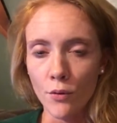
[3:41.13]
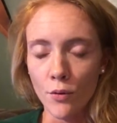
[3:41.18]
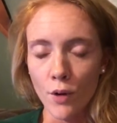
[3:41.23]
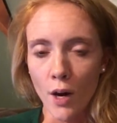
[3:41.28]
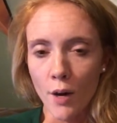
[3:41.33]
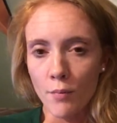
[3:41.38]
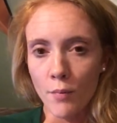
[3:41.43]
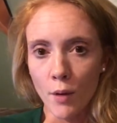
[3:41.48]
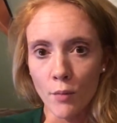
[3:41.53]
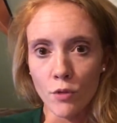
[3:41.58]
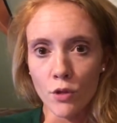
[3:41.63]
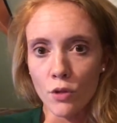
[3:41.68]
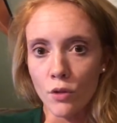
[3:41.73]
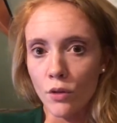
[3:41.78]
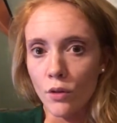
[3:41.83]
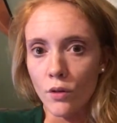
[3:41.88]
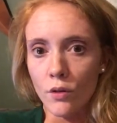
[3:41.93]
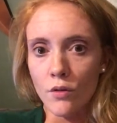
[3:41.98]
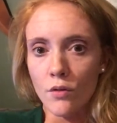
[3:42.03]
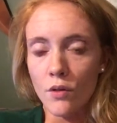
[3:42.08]
I'm
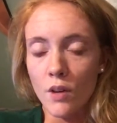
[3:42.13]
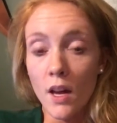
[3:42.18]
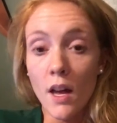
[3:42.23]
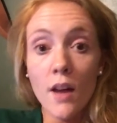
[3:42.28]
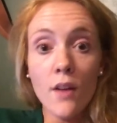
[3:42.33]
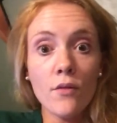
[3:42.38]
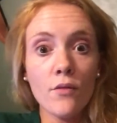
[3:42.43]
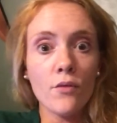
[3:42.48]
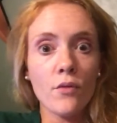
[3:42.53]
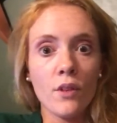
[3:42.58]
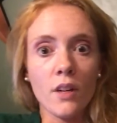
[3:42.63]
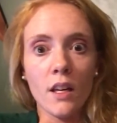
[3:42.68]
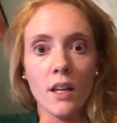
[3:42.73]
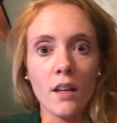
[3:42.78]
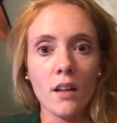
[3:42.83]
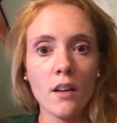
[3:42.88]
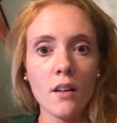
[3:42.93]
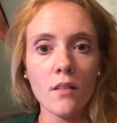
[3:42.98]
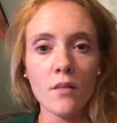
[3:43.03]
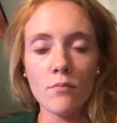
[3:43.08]
sure every
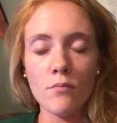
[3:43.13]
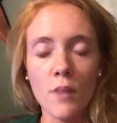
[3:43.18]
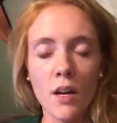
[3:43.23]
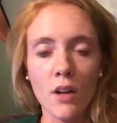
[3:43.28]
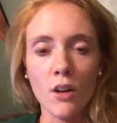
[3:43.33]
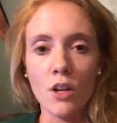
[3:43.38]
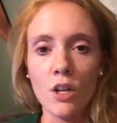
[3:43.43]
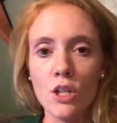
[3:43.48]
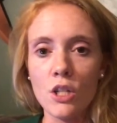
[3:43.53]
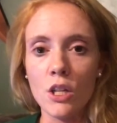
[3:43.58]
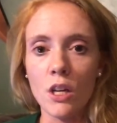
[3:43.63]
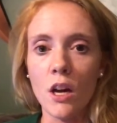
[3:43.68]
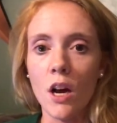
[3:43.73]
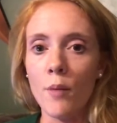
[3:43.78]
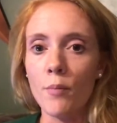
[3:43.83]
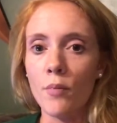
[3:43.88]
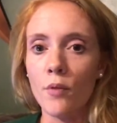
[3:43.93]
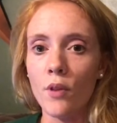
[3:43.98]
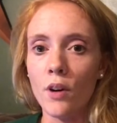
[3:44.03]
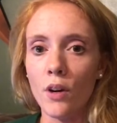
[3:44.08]
marriage and
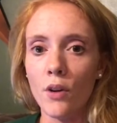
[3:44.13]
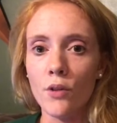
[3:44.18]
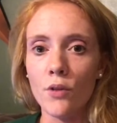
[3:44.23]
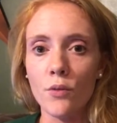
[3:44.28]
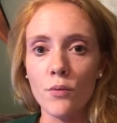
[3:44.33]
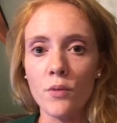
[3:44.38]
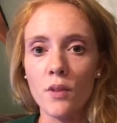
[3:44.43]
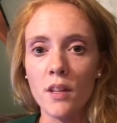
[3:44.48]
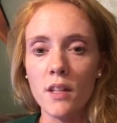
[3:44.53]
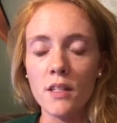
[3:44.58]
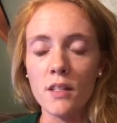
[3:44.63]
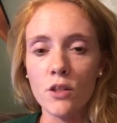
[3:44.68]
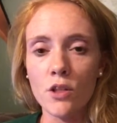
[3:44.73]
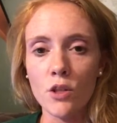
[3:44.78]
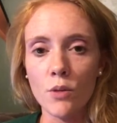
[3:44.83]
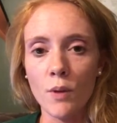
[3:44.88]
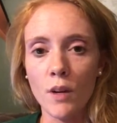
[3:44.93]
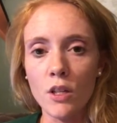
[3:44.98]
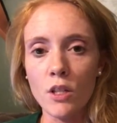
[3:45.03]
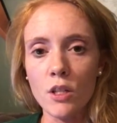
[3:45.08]
couple will go through these
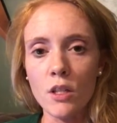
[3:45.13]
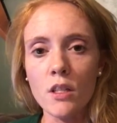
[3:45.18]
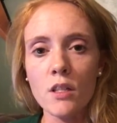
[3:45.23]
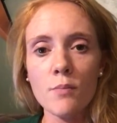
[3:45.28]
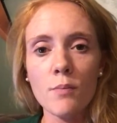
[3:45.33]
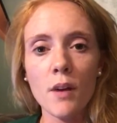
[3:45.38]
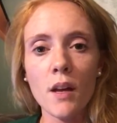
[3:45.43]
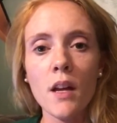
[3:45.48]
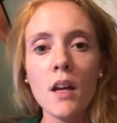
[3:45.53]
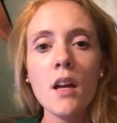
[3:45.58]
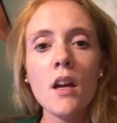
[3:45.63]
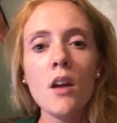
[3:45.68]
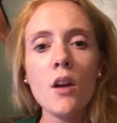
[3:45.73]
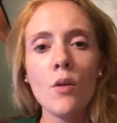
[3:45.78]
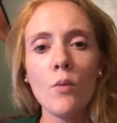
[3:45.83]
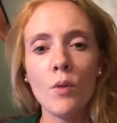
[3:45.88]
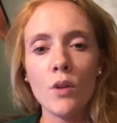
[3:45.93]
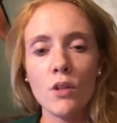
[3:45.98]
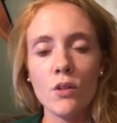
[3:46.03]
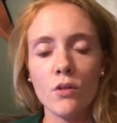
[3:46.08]
situations, but
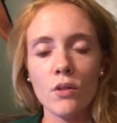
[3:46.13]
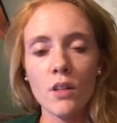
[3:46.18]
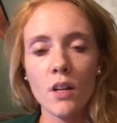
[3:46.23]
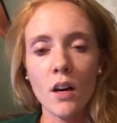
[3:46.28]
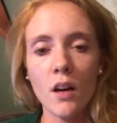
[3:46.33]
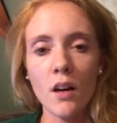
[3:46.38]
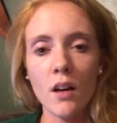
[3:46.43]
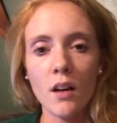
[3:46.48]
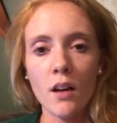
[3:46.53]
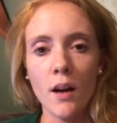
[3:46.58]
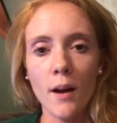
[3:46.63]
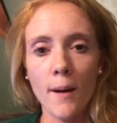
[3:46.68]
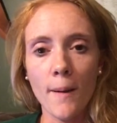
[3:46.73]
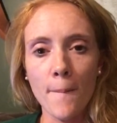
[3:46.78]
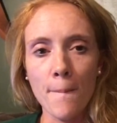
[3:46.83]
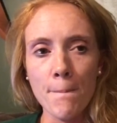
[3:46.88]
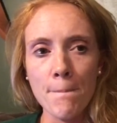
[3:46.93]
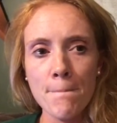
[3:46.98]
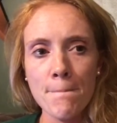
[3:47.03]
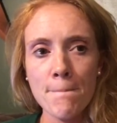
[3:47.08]
when you're young,
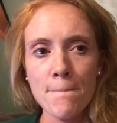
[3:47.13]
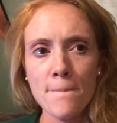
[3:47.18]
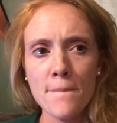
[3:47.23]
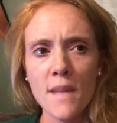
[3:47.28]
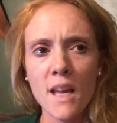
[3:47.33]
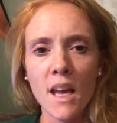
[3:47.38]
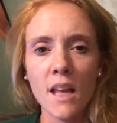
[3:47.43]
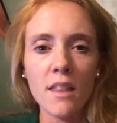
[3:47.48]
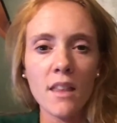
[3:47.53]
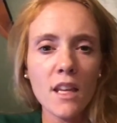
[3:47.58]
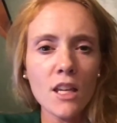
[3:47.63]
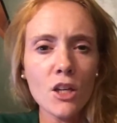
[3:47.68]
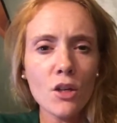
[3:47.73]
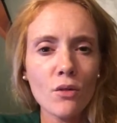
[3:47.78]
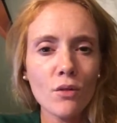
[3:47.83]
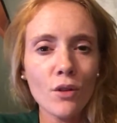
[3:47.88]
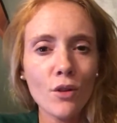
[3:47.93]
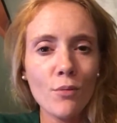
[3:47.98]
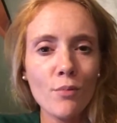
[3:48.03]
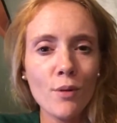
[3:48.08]
I think you're
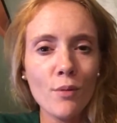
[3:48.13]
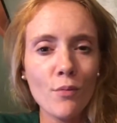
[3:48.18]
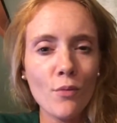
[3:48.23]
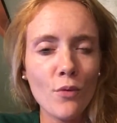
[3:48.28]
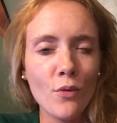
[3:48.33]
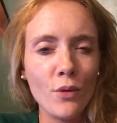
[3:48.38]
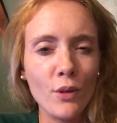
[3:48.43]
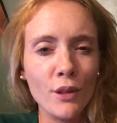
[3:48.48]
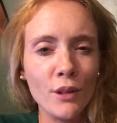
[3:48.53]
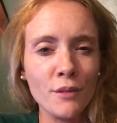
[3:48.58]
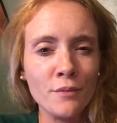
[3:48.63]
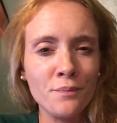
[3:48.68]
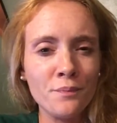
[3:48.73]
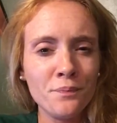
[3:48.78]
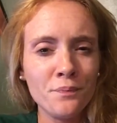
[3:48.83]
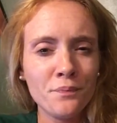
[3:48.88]
a little bit more,